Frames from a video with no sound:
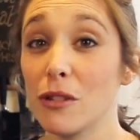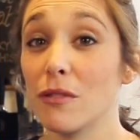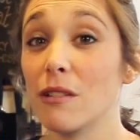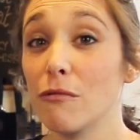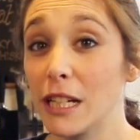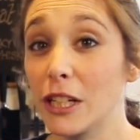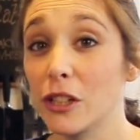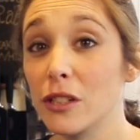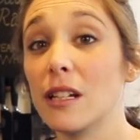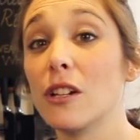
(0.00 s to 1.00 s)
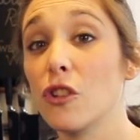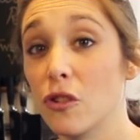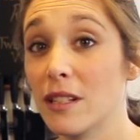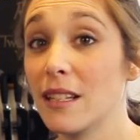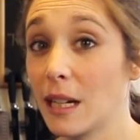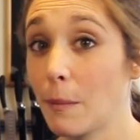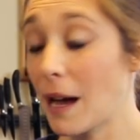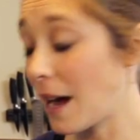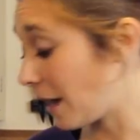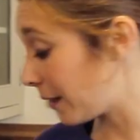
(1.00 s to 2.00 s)
using a really good non-stick
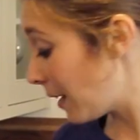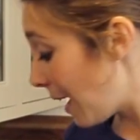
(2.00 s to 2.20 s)
pan,